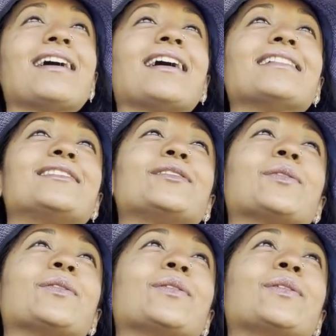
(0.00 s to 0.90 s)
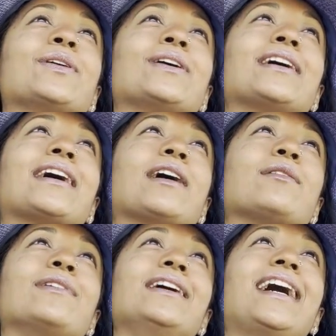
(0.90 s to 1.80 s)
And so I
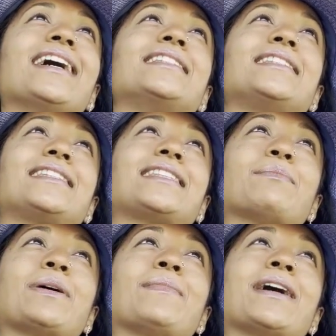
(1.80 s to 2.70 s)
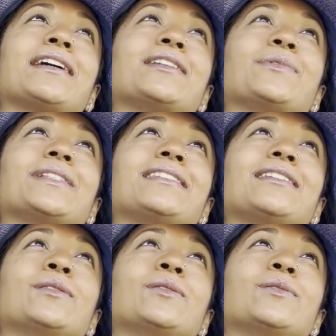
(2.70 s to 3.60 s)
realized that my mind was
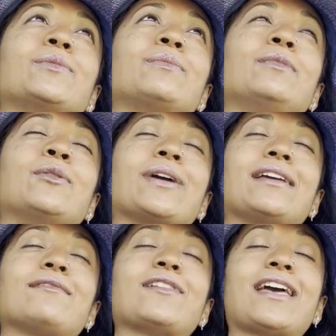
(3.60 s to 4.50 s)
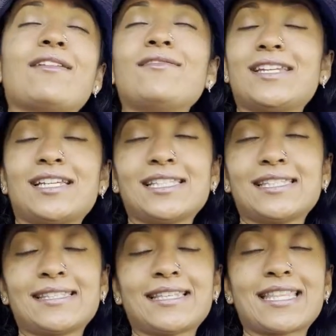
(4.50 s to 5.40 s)
still looking for
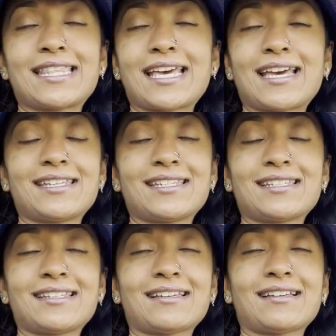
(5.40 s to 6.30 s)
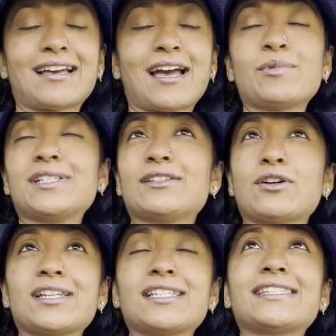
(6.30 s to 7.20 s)
evidence that I was
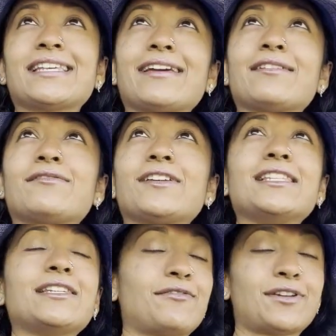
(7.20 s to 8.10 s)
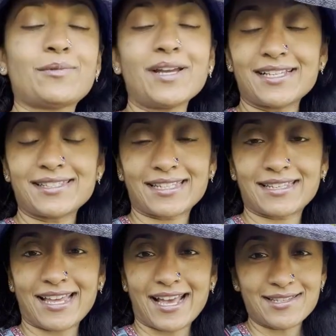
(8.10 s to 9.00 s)
not safe in different ways.
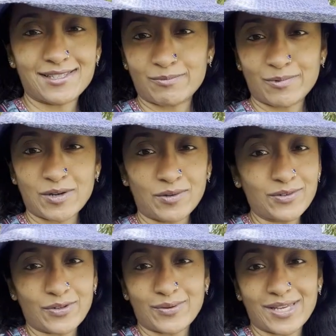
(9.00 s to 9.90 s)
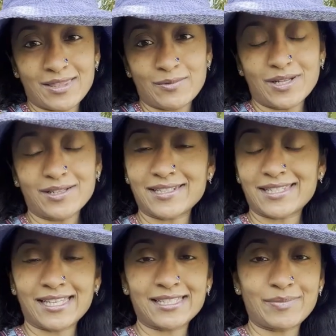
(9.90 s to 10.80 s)
And as we all know in the world,
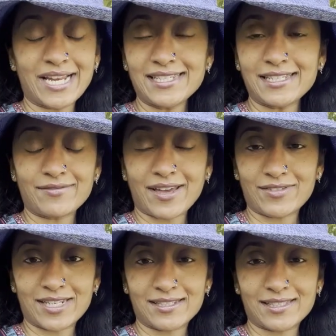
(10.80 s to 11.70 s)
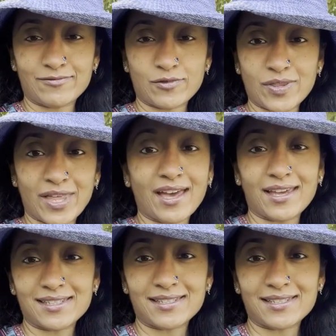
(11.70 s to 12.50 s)
there's plenty of evidence for that.